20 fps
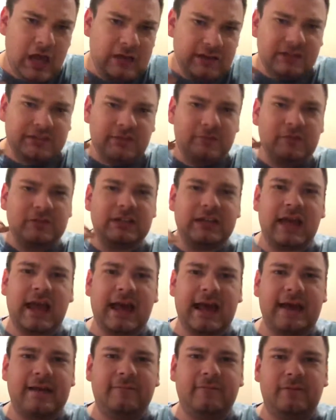doesn't really
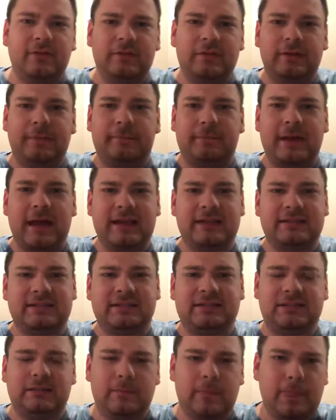have the
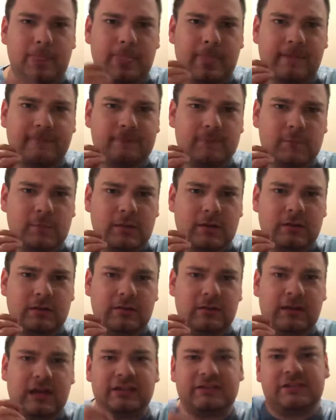best,
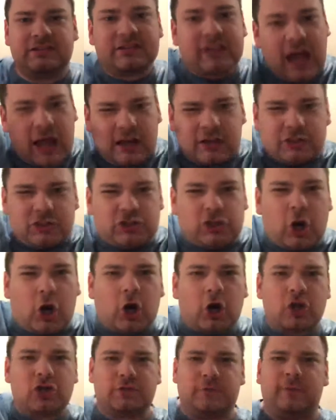because it's got to
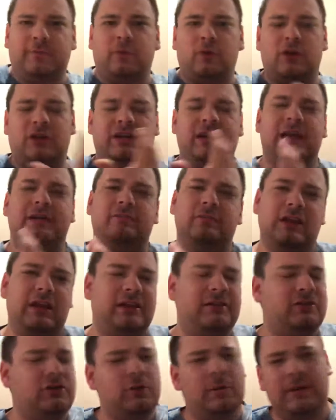charge before it
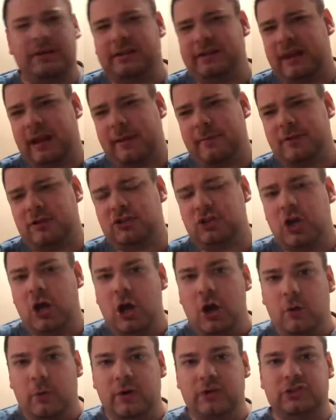can do any damage,
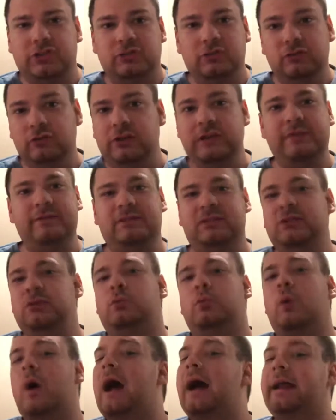which leaves you
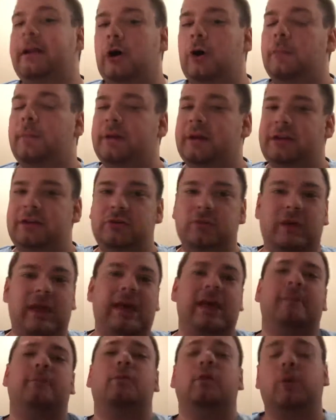wide open, and you
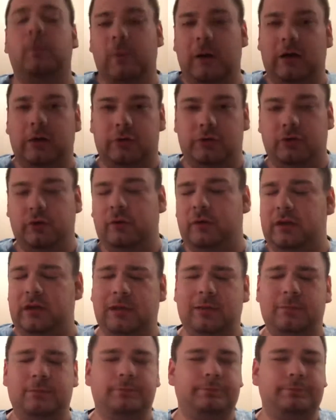can't move while you're doing it.